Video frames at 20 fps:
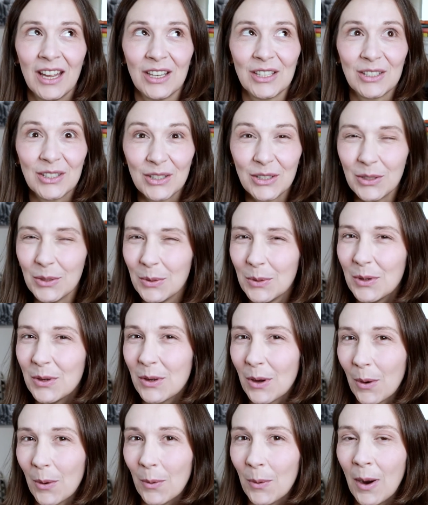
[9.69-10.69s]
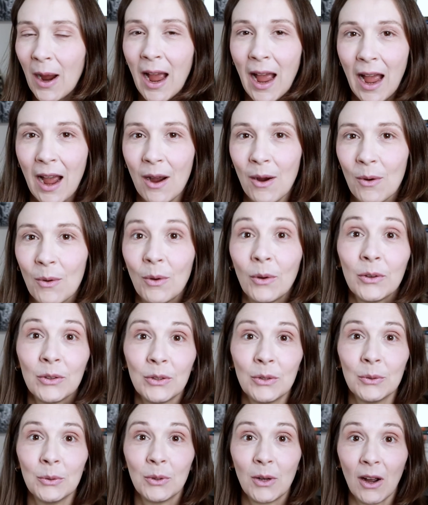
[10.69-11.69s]
Do you know how
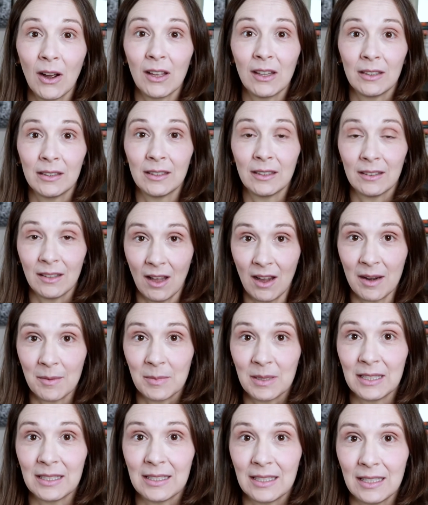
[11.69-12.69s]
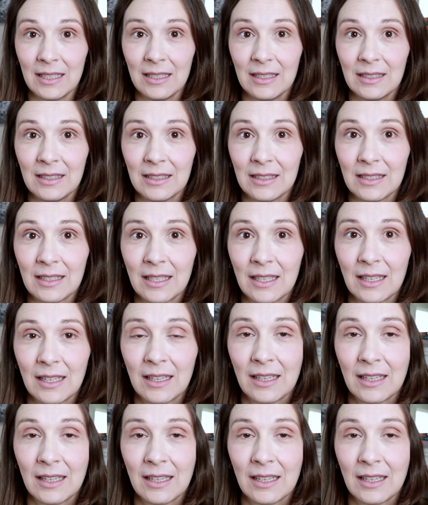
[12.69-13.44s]
you got Lyme disease?